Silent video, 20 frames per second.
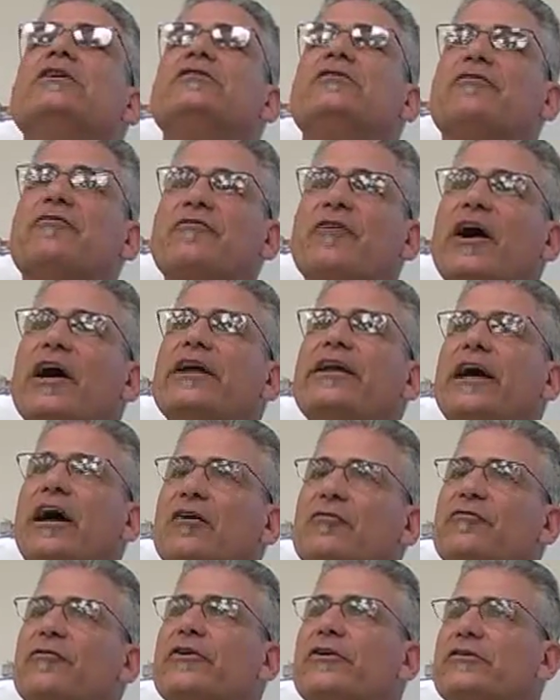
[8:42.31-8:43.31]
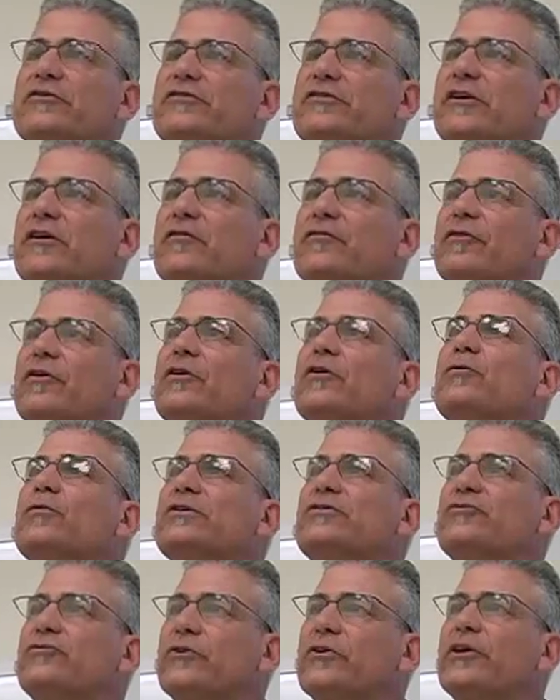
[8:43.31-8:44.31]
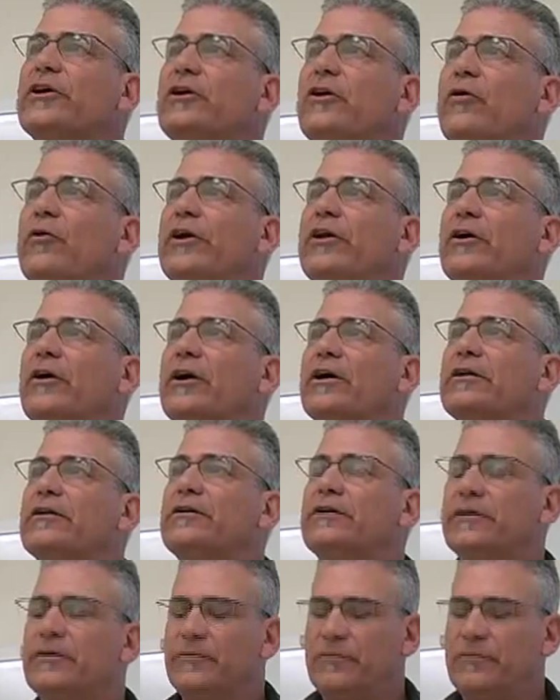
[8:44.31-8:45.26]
to find out for yourself what's really going on,